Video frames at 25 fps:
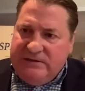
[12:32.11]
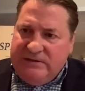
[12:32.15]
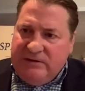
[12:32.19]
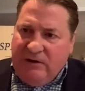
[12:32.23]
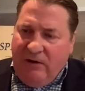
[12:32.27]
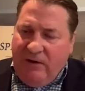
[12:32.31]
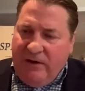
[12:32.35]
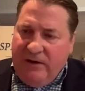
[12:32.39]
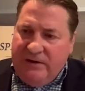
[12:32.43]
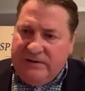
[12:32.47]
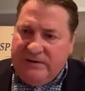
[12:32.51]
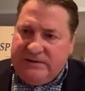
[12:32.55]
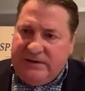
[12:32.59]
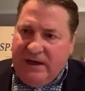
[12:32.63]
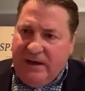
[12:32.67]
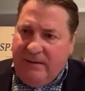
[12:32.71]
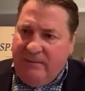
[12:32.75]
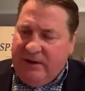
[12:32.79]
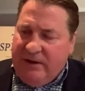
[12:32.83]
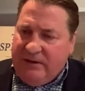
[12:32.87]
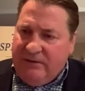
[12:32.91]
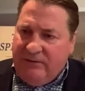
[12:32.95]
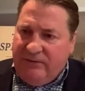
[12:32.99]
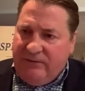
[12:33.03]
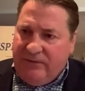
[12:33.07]
dawn is
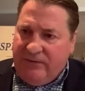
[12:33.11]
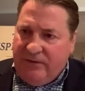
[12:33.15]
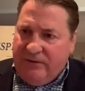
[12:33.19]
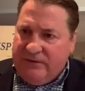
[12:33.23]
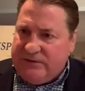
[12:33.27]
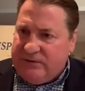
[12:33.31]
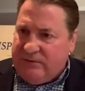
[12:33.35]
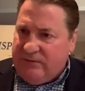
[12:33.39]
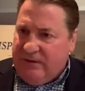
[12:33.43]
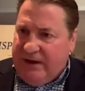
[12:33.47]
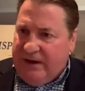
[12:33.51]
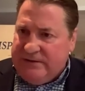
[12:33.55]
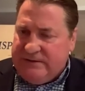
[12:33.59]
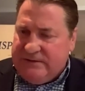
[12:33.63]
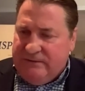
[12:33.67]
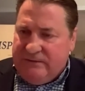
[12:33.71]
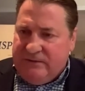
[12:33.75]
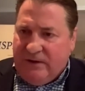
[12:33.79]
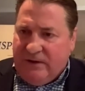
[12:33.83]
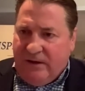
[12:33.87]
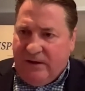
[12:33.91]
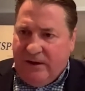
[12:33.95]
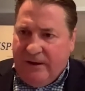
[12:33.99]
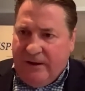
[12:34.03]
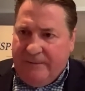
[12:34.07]
coming, the first rays of
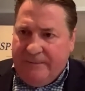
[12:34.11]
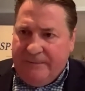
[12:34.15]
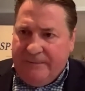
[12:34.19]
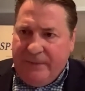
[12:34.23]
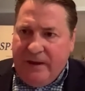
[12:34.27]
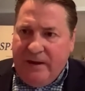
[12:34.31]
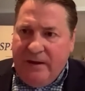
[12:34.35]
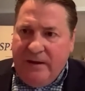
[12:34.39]
dawn,